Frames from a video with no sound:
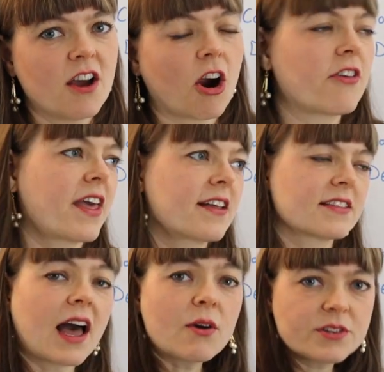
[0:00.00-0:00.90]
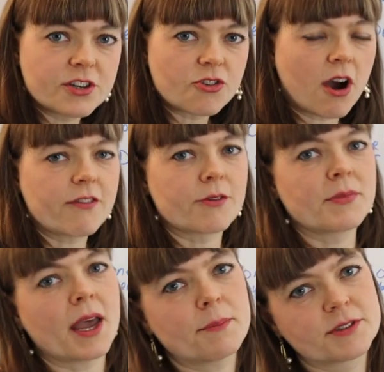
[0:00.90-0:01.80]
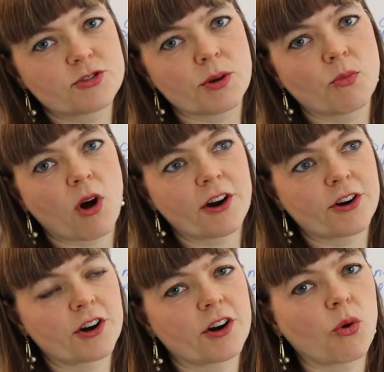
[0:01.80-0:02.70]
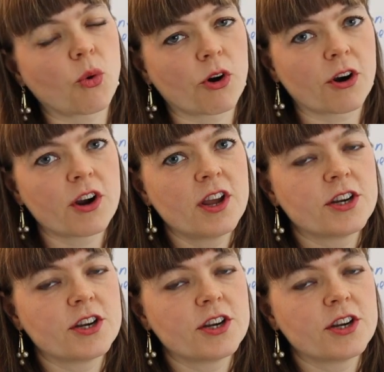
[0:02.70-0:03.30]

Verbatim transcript: are they allowed to draw from the upstream water or